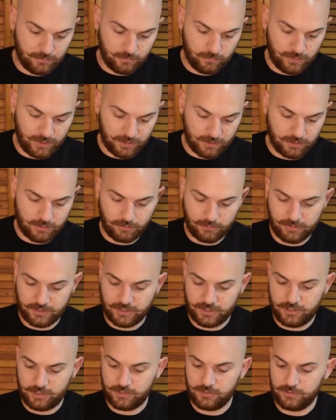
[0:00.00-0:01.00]
we are
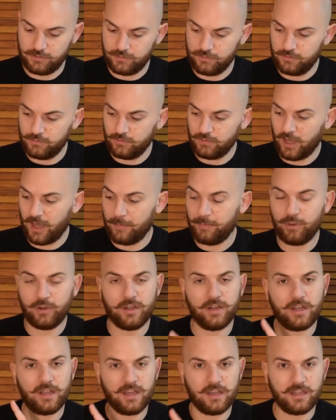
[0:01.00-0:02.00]
going to I
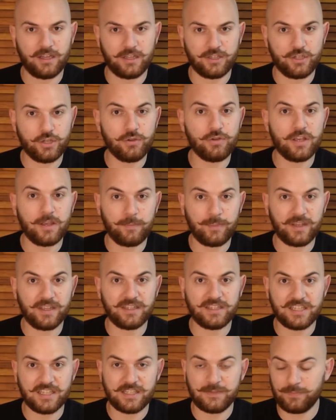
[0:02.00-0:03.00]
put 2 heaping
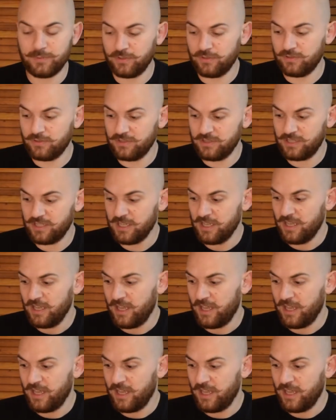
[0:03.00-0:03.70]
teaspoons,